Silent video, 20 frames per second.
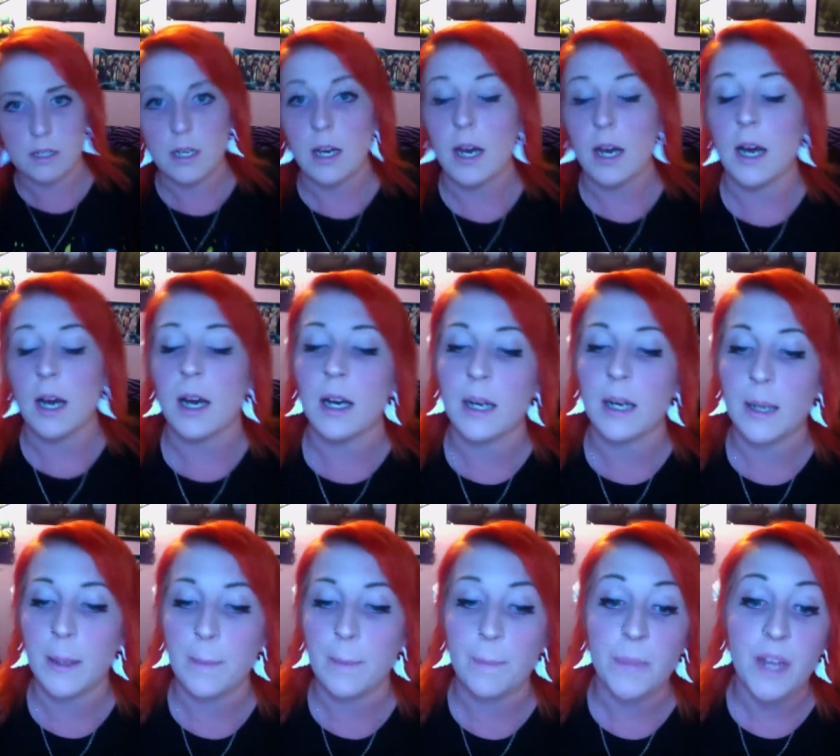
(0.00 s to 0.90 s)

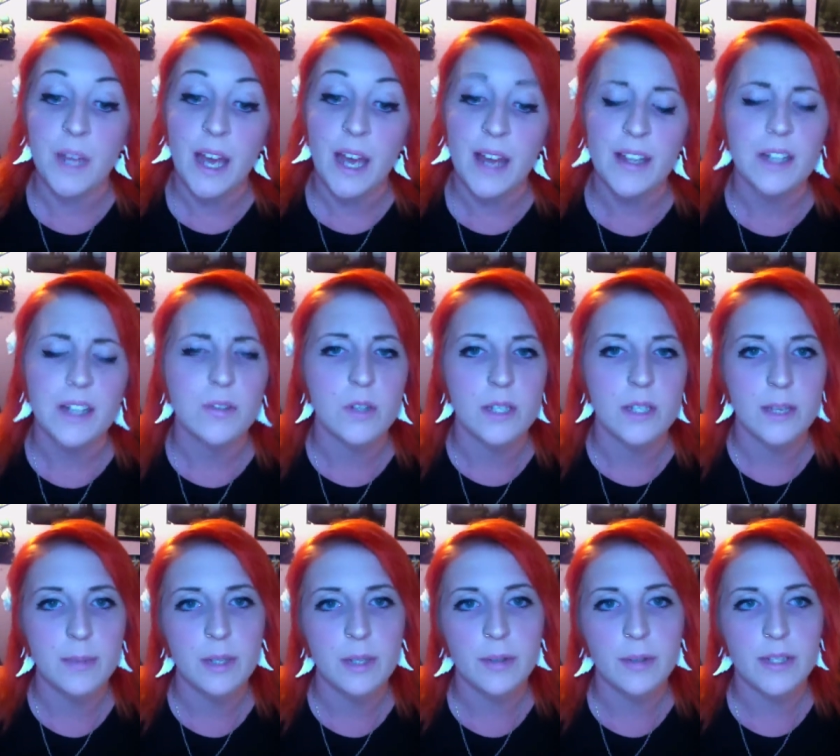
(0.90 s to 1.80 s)
Um, and then of course
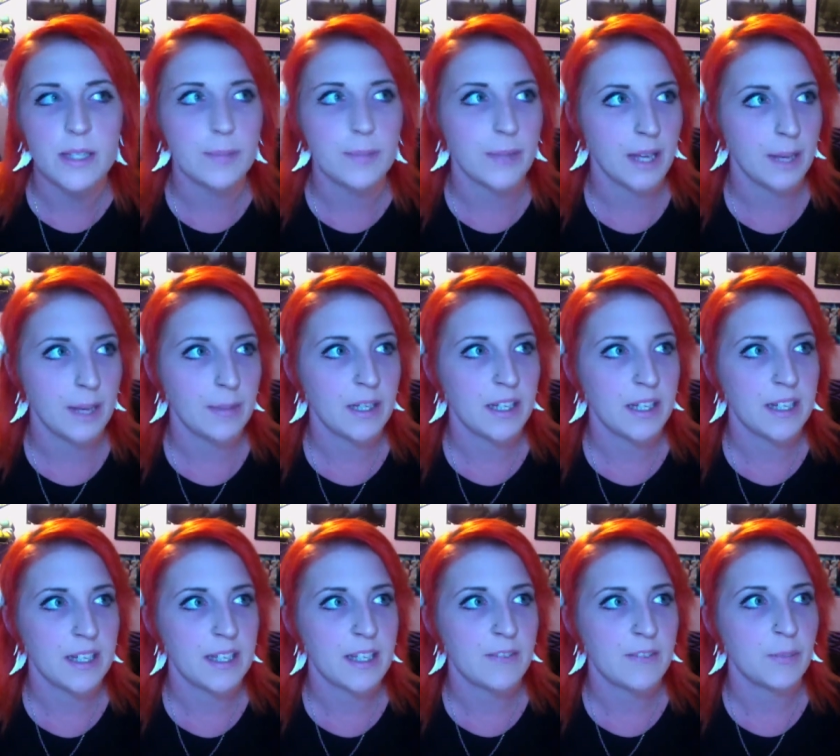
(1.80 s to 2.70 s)
Emily Wants to Play,
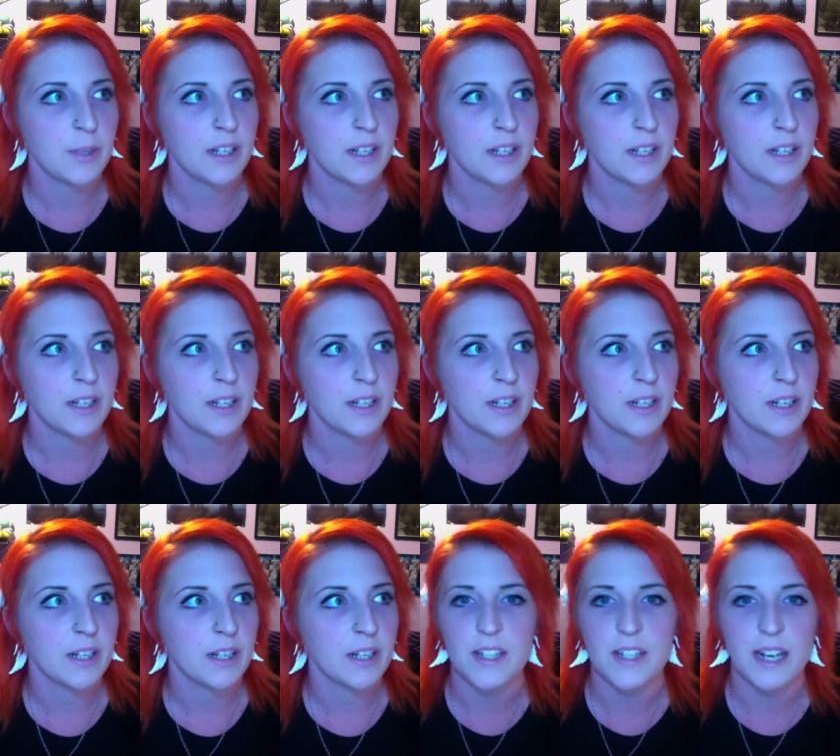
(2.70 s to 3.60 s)
because I've put out six
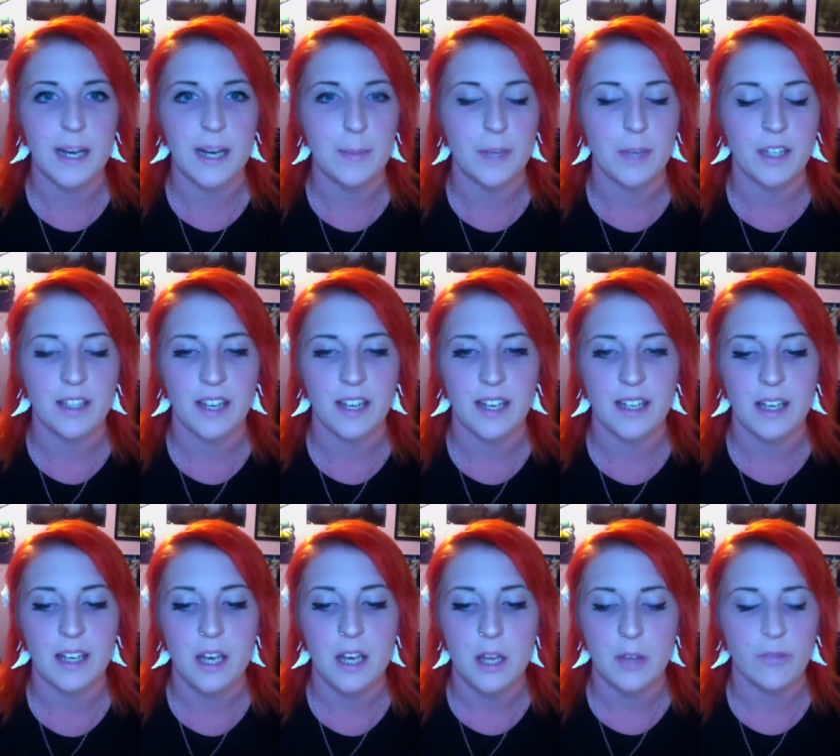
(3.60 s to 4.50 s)
videos and I'm on
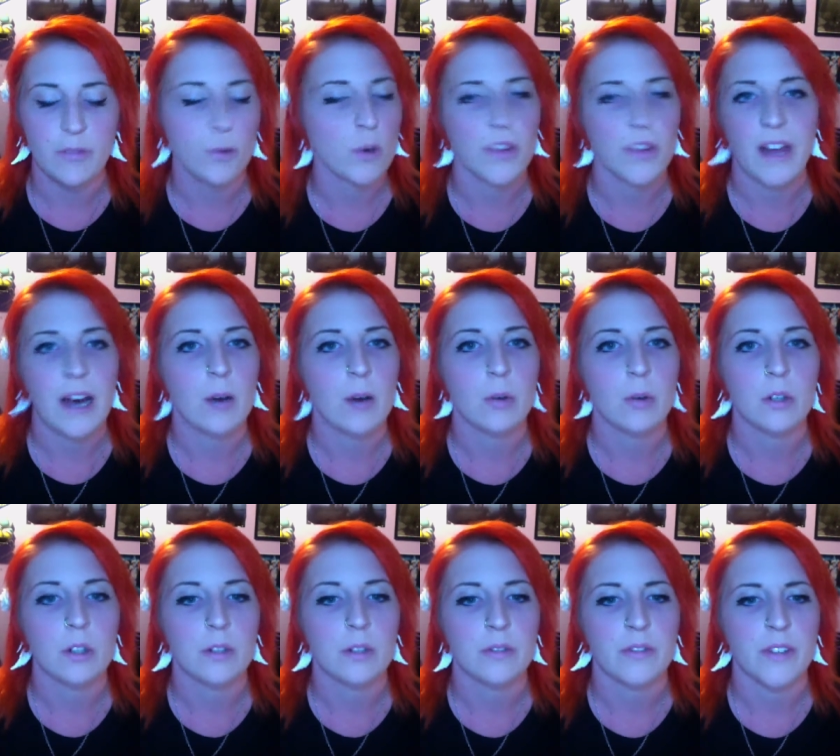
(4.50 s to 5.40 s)
like the fourth
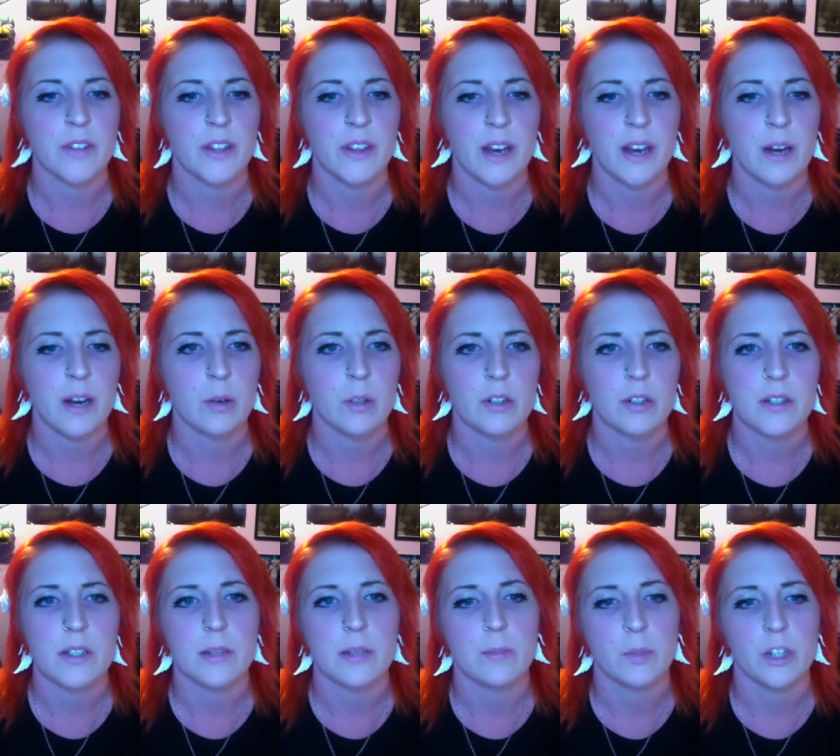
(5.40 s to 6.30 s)
hour, fifth hour, or
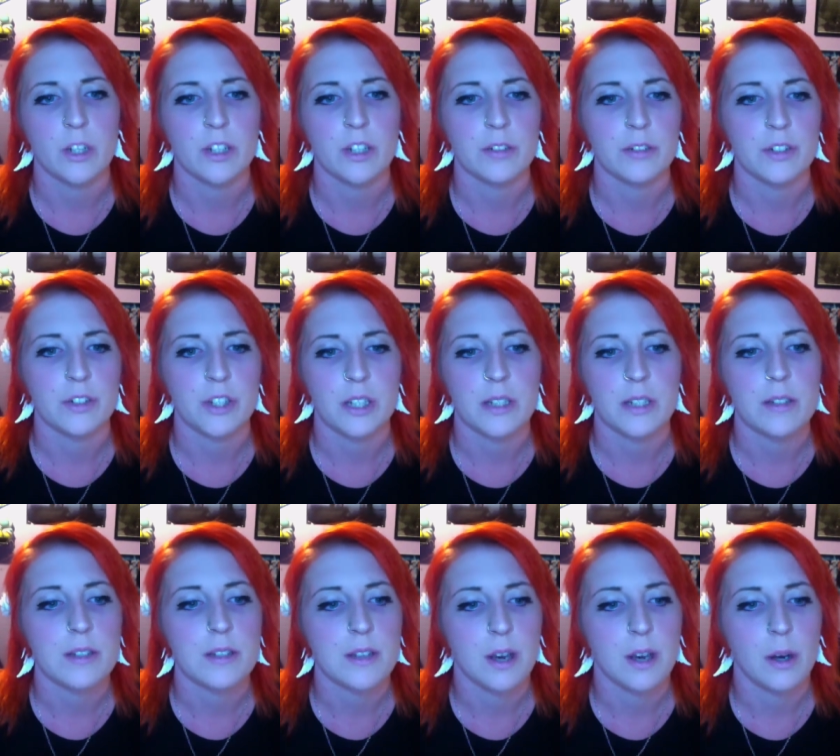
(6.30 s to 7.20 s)
some weird shit.
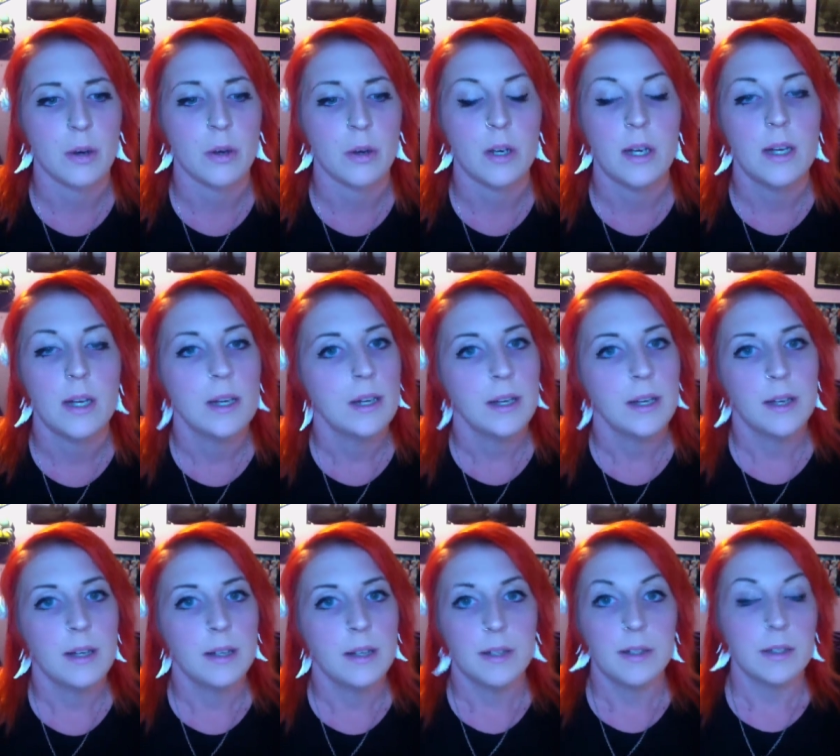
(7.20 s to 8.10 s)
So.
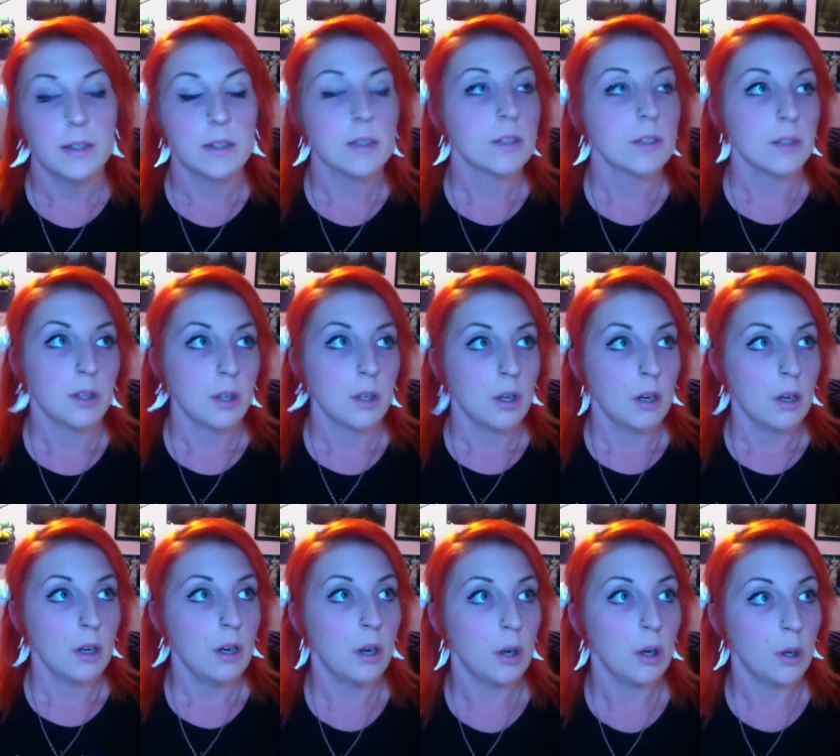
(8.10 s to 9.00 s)

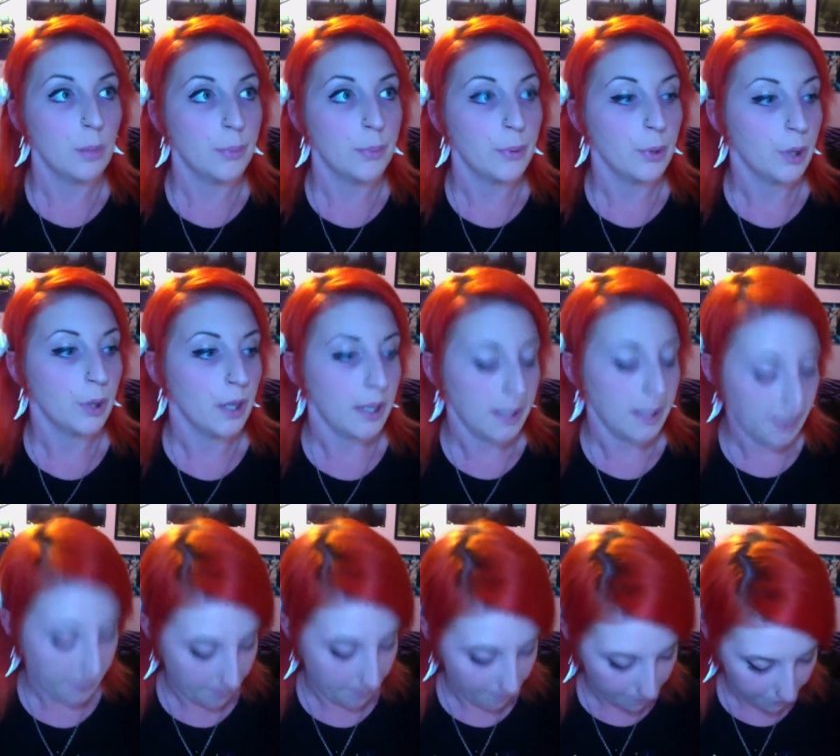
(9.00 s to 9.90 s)
Oh boy,
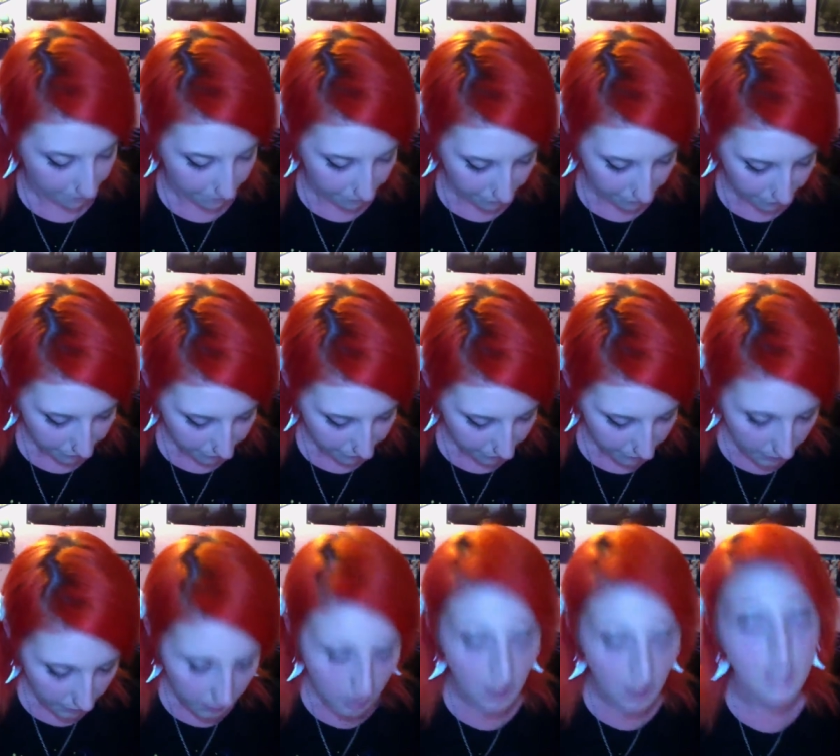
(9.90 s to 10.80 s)

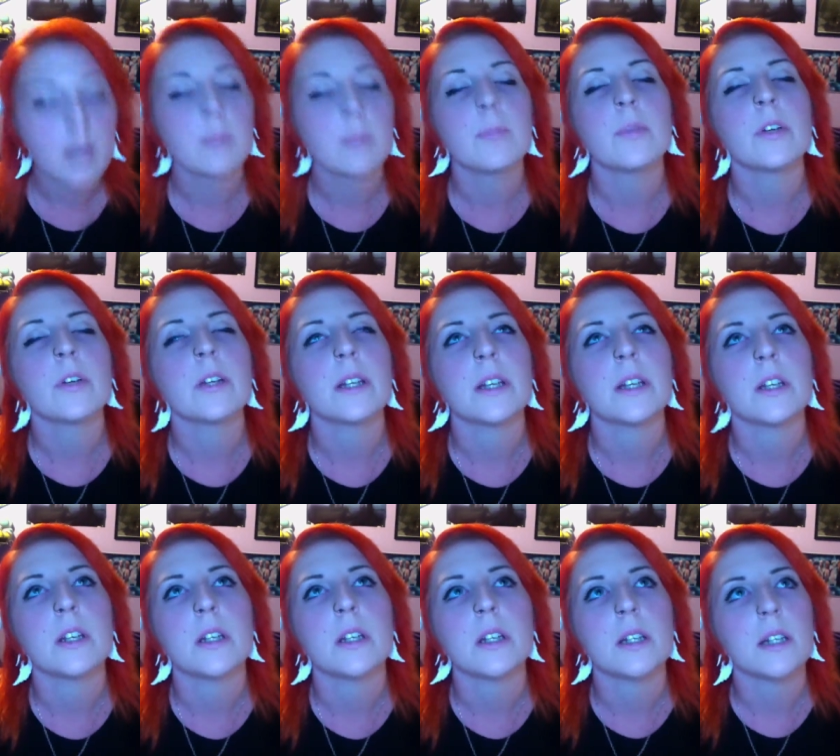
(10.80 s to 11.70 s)
I'm really
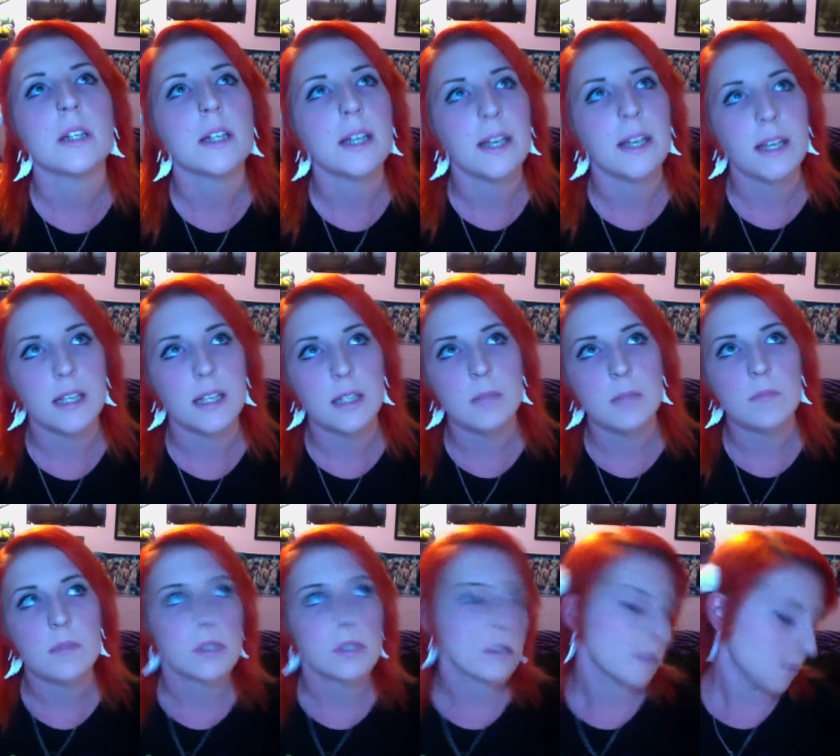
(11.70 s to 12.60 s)
good at
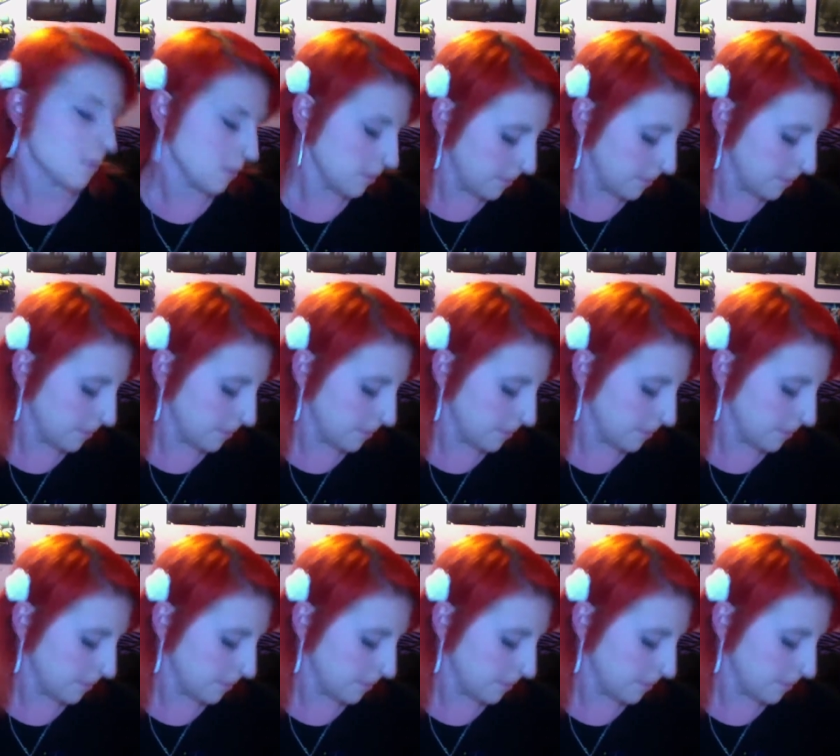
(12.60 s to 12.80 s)
games.